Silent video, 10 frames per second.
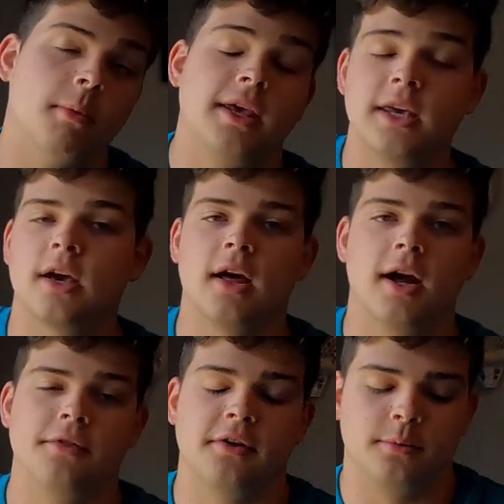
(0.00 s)
might get cut
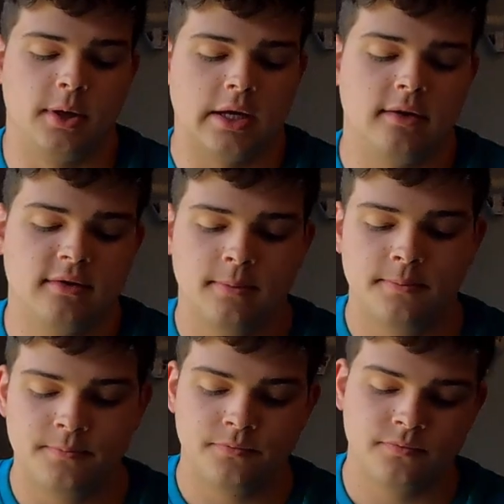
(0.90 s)
out this weekend.
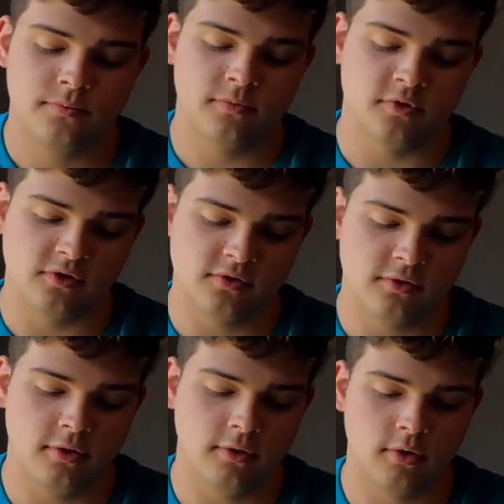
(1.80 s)

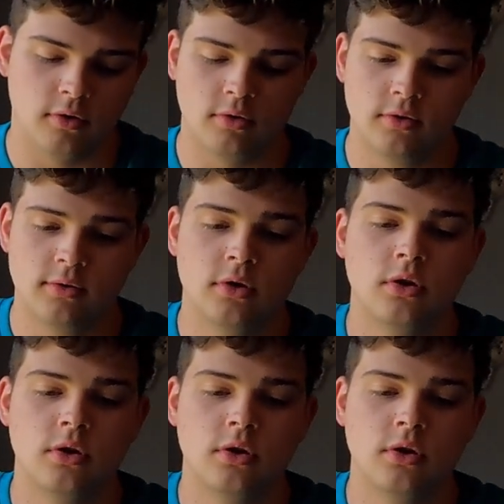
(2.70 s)
Just two little